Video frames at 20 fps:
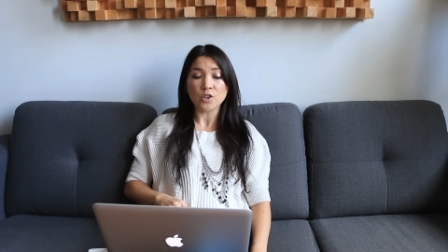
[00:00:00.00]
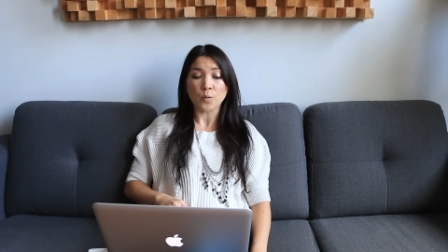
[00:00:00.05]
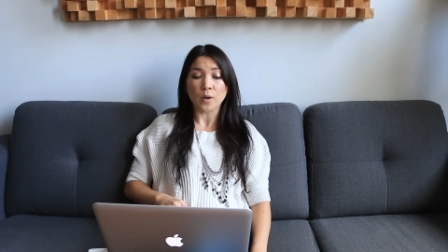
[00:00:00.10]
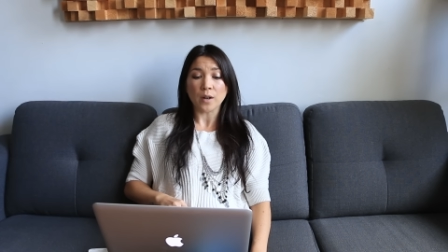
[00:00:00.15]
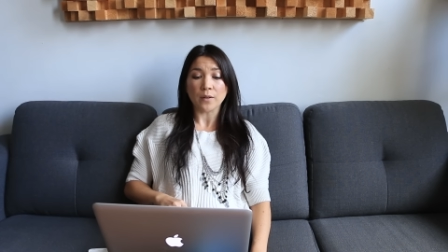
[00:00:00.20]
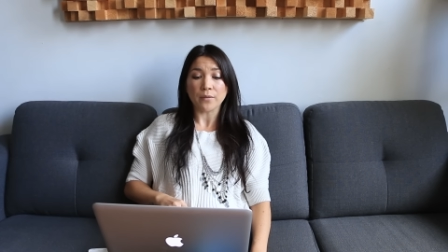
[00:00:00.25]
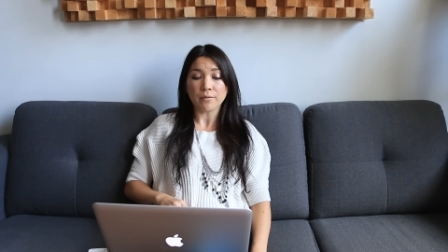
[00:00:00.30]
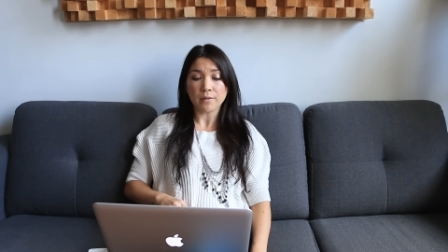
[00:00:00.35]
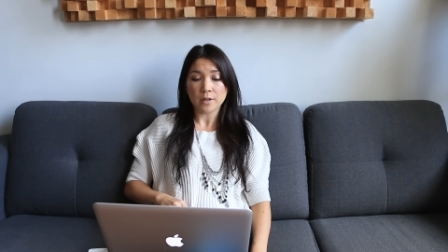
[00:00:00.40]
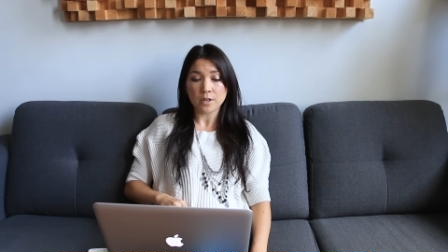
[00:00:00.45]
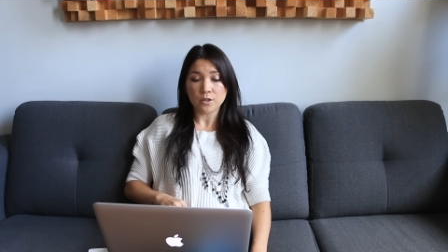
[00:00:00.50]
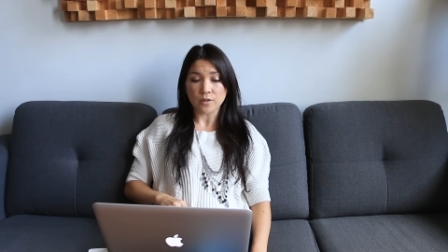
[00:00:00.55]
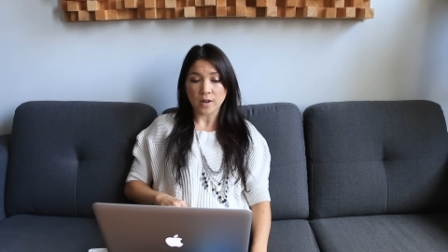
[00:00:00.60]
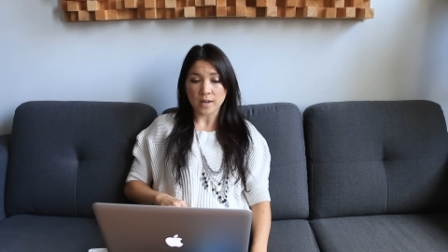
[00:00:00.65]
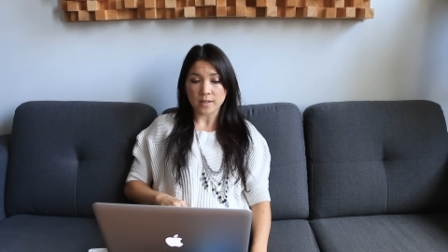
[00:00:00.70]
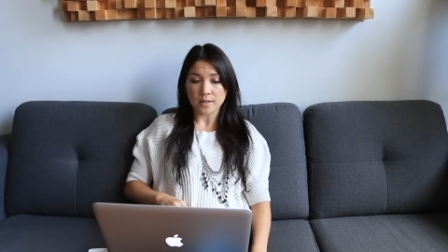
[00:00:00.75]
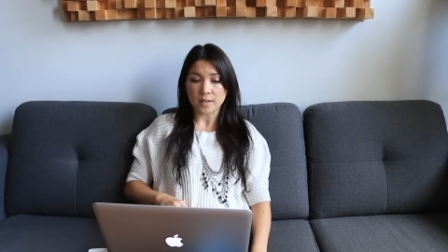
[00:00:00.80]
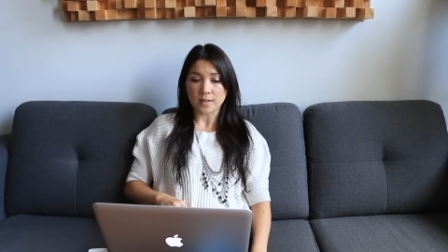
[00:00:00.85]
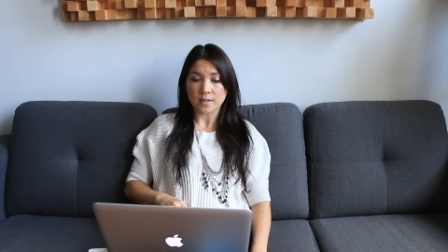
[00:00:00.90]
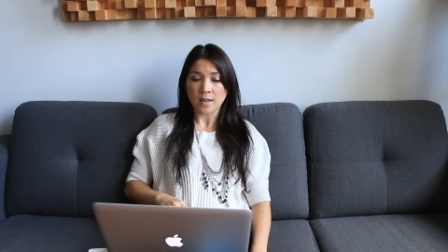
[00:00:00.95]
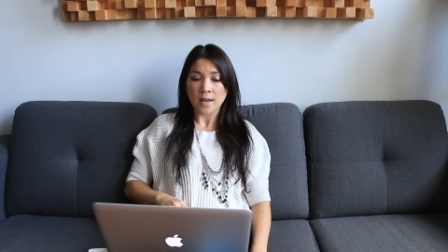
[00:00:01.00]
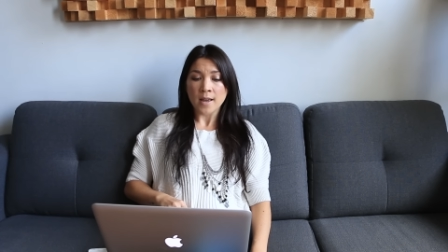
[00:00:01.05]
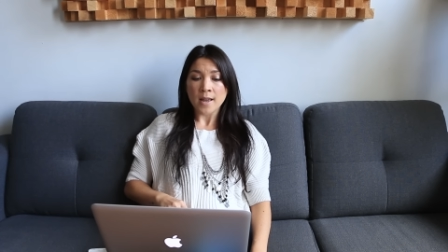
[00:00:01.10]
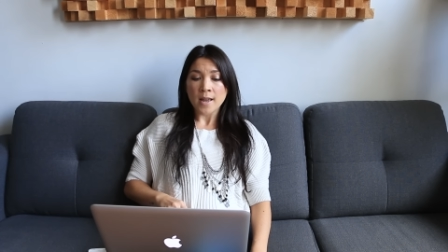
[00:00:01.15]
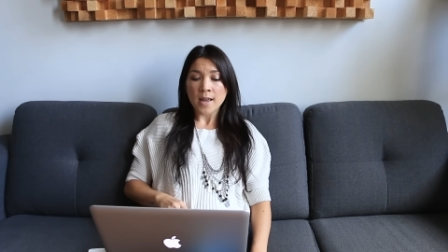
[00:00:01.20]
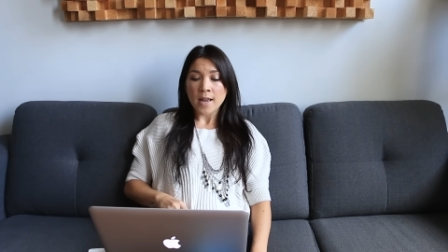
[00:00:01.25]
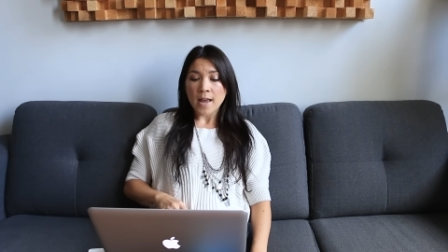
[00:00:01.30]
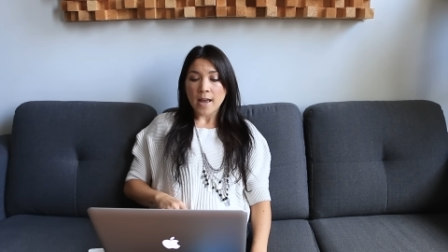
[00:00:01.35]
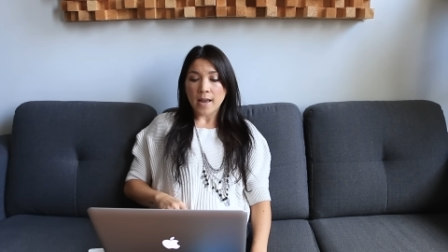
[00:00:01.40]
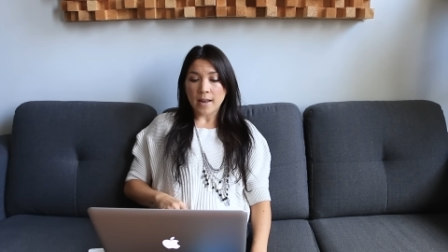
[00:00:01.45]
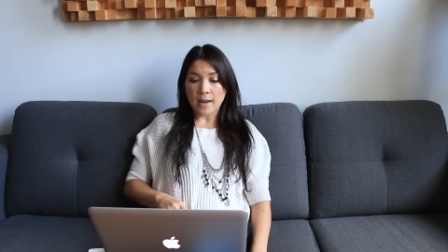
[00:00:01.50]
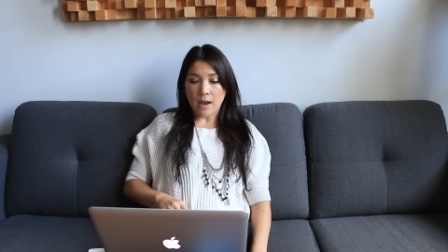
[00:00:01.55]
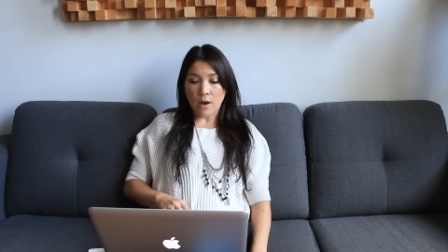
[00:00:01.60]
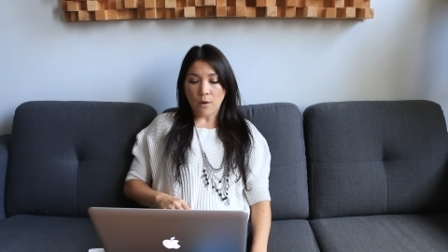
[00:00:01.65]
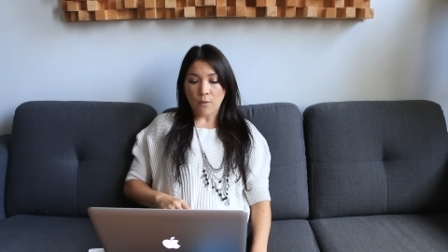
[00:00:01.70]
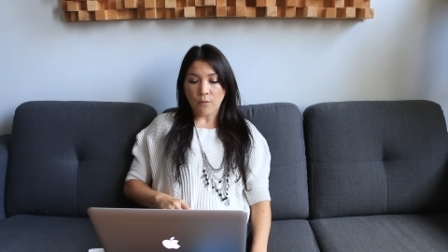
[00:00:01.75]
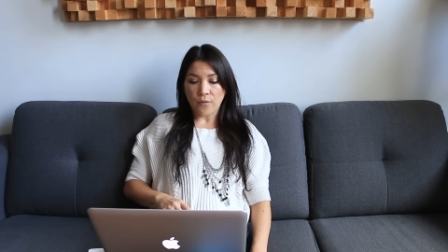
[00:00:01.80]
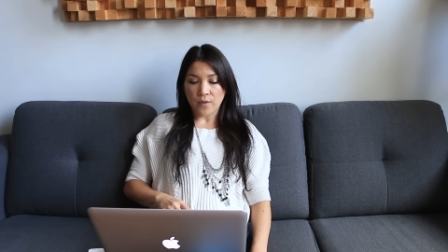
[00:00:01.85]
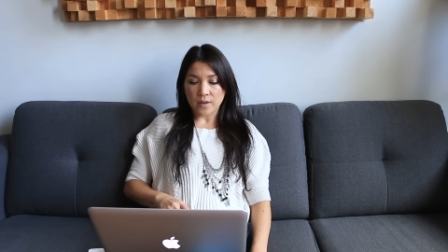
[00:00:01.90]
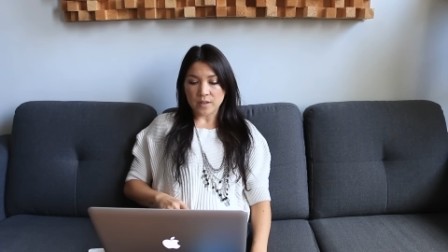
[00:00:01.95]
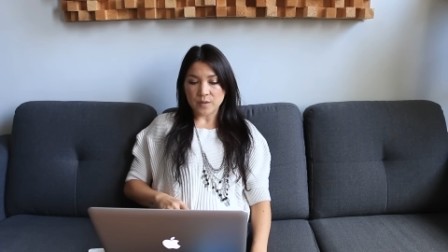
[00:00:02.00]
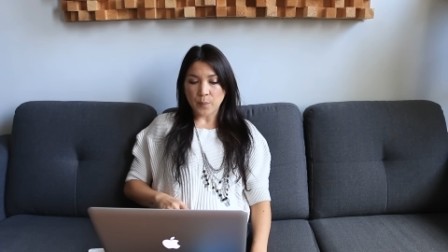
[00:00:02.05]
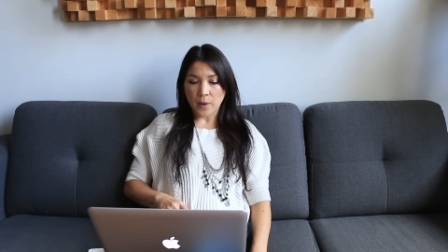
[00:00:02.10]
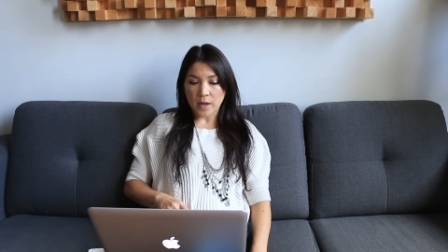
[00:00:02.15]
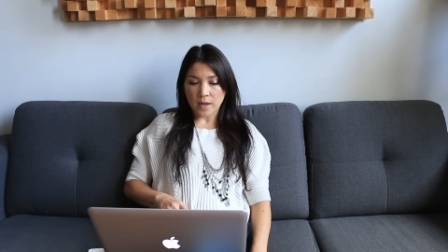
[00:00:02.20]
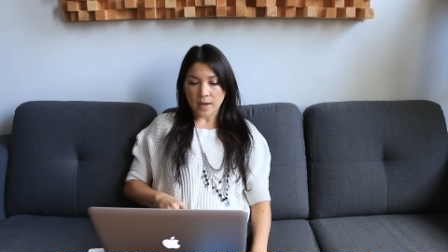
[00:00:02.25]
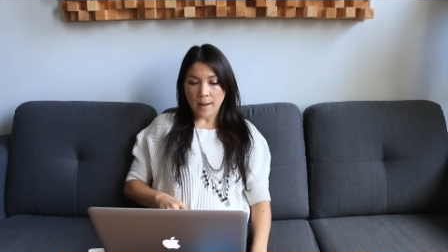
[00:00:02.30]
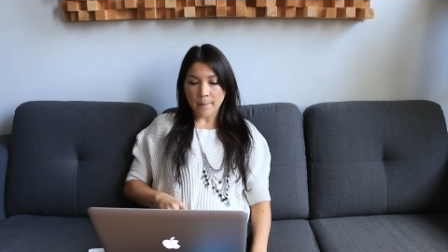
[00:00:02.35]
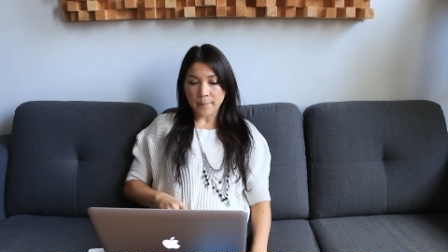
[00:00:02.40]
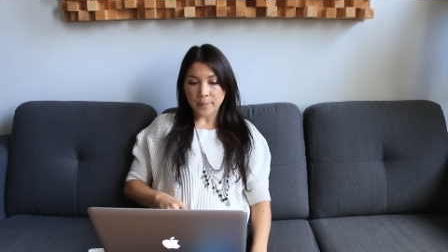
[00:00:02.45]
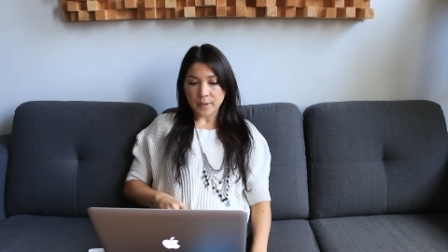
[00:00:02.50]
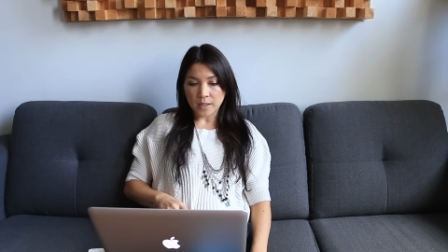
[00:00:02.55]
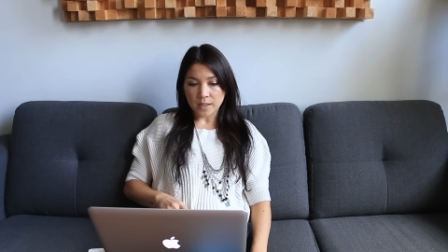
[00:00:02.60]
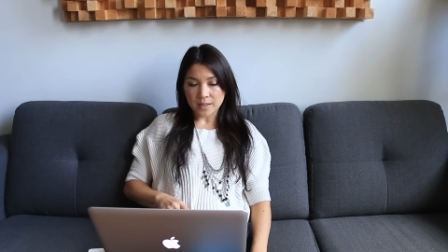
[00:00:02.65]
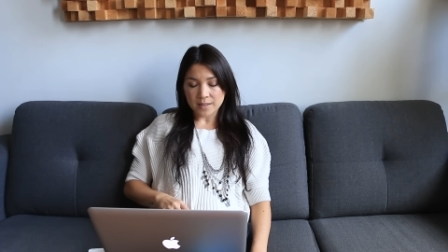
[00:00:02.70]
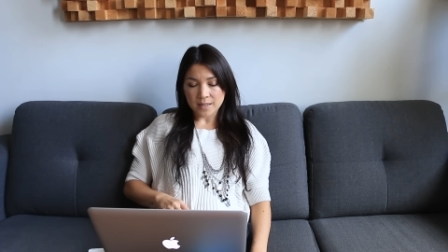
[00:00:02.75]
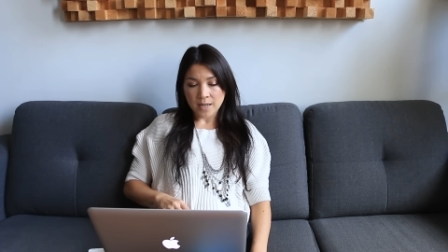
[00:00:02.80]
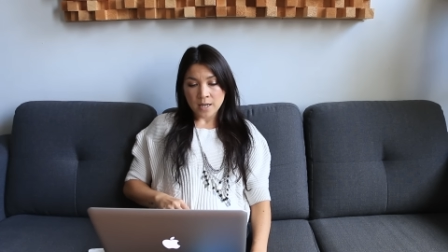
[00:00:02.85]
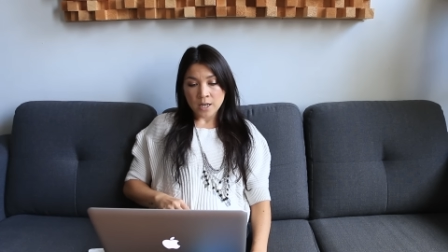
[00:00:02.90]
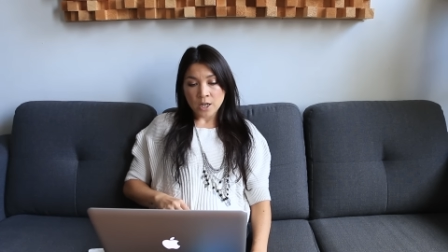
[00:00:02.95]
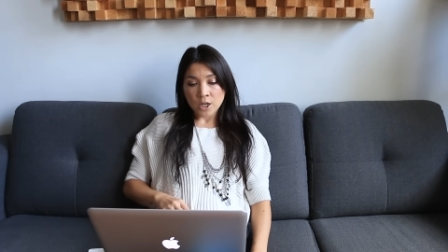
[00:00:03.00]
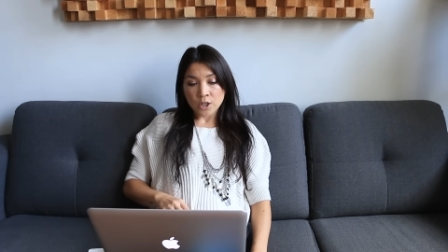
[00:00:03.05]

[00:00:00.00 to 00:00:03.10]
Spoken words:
to wear free dresses and outfits by companies.